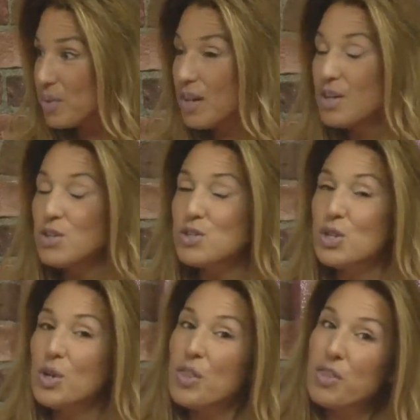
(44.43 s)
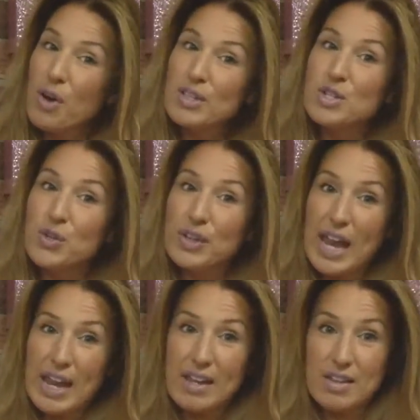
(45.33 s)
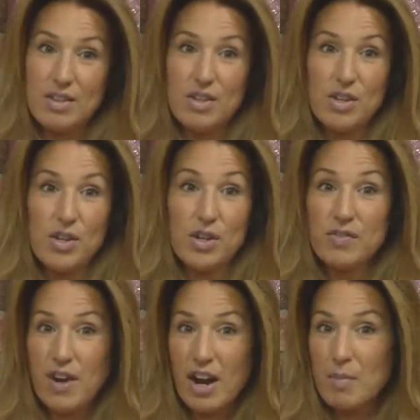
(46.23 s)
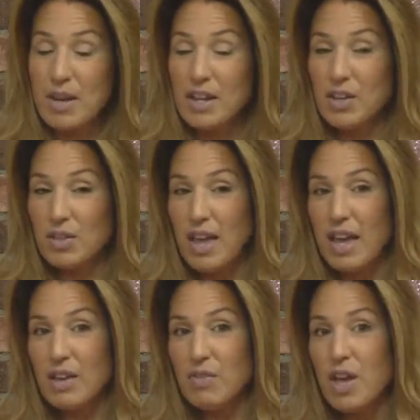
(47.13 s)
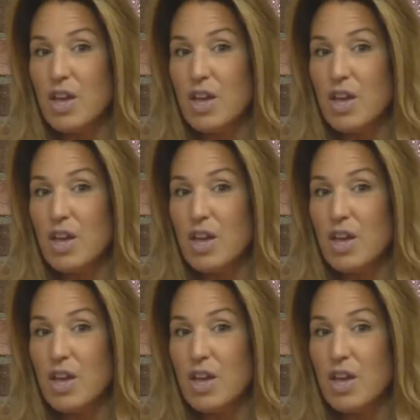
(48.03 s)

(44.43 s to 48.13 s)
Okay. So, your thoughts create your environment and your life.